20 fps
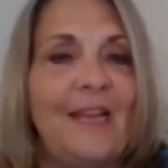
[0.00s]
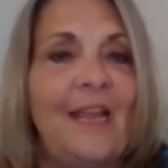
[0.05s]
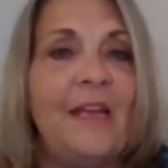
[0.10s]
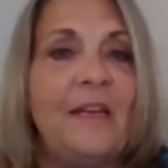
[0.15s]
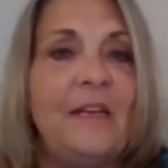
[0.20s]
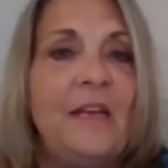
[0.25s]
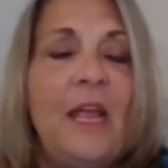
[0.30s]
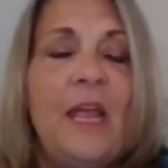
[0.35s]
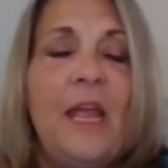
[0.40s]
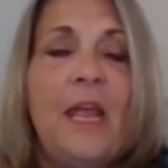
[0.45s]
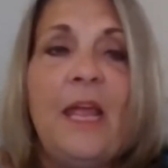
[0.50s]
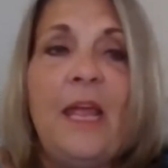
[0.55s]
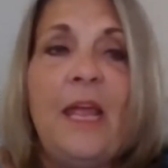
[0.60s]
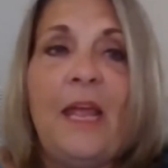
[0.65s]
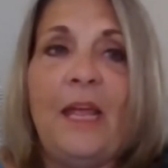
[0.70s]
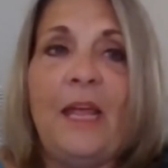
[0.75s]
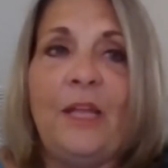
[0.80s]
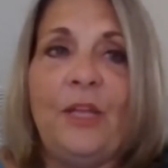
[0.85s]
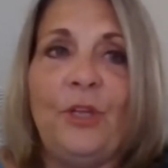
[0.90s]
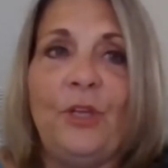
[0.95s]
And,
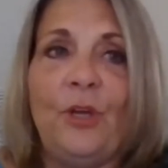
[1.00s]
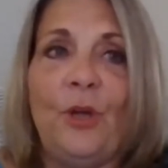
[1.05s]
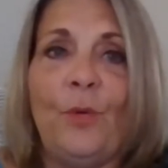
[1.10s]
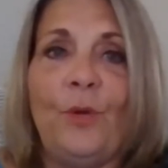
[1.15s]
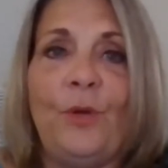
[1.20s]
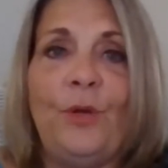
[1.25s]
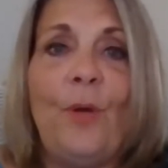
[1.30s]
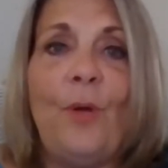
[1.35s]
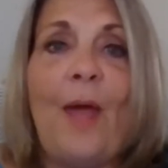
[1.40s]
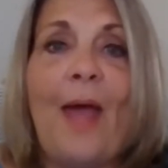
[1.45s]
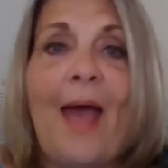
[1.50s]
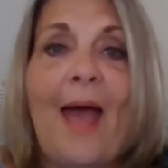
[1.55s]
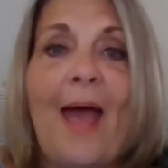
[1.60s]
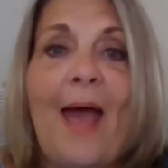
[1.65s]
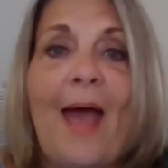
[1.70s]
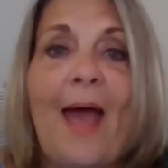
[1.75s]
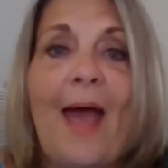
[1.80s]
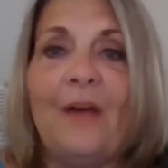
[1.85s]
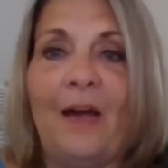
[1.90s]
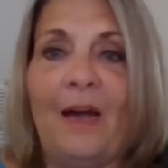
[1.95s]
you know, when you
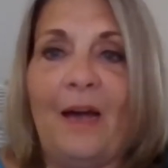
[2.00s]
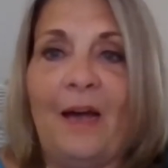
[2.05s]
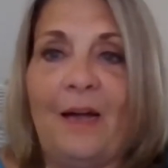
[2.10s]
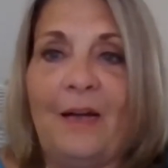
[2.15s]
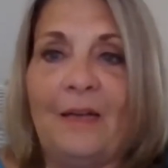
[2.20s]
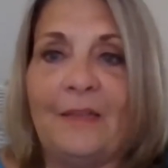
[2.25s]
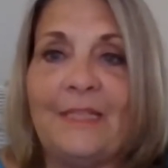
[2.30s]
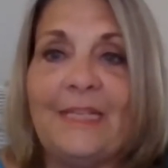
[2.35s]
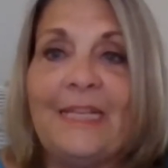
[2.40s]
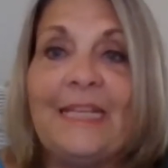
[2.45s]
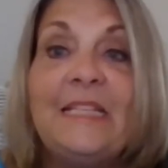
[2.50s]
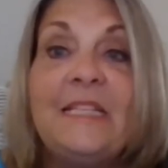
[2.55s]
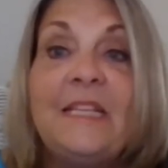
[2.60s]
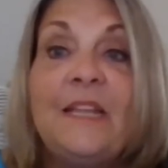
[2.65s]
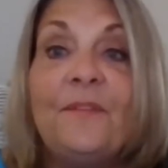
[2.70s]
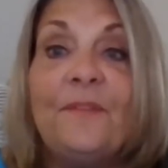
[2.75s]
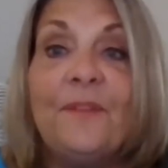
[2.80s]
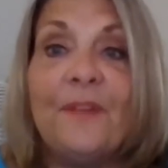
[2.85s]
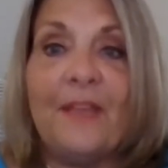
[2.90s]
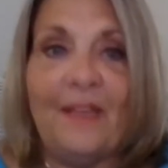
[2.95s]
have a
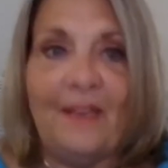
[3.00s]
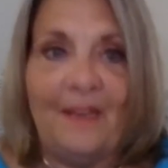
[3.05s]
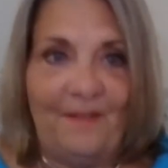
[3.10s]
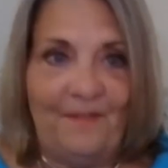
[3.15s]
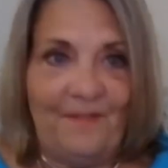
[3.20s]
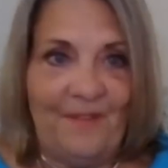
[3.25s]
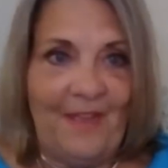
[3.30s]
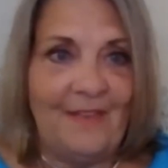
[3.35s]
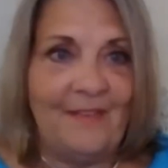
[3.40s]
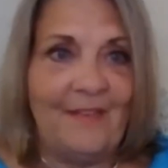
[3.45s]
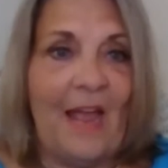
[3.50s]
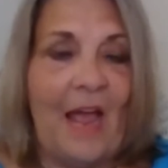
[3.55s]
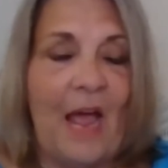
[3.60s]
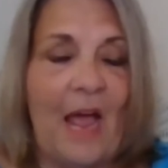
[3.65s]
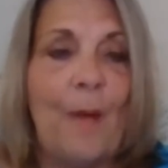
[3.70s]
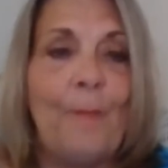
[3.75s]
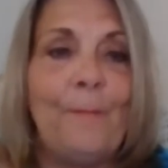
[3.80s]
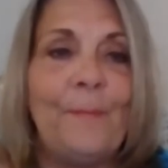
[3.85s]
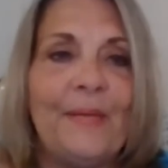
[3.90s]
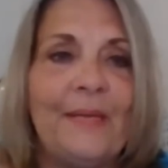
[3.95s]
significant event
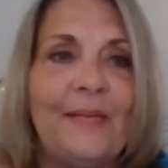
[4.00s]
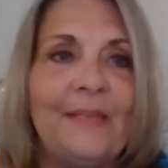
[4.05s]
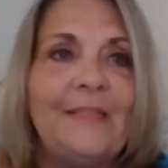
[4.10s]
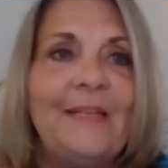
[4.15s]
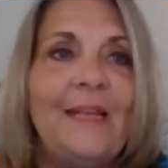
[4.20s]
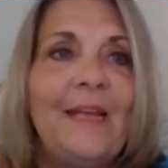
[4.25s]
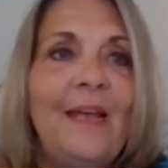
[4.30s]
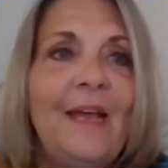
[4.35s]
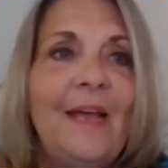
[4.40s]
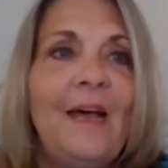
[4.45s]
happen,